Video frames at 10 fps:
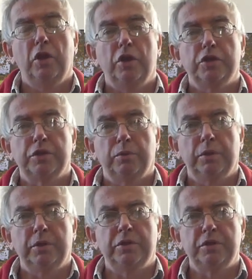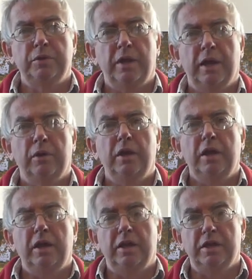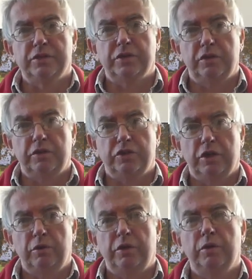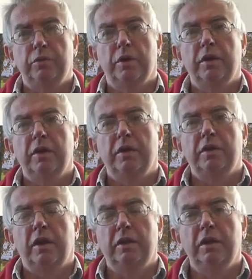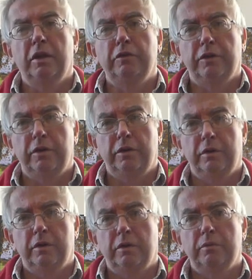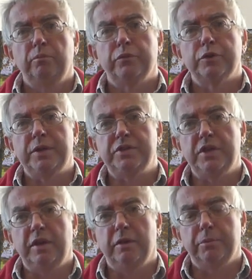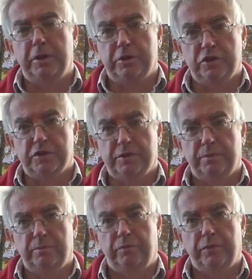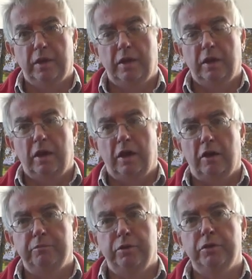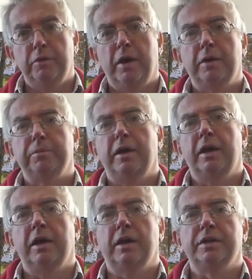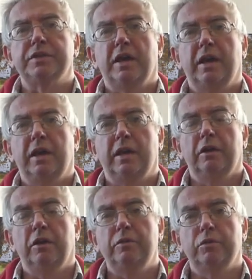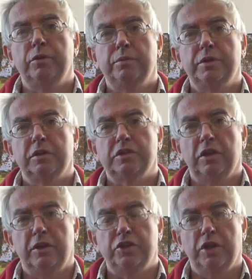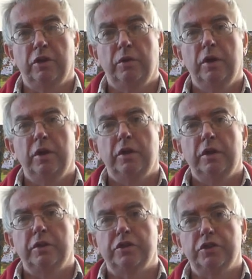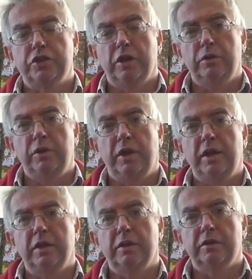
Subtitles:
So what I'm going to do now is show you a little over 20 pictures. I put them up as a Lightroom slideshow to show the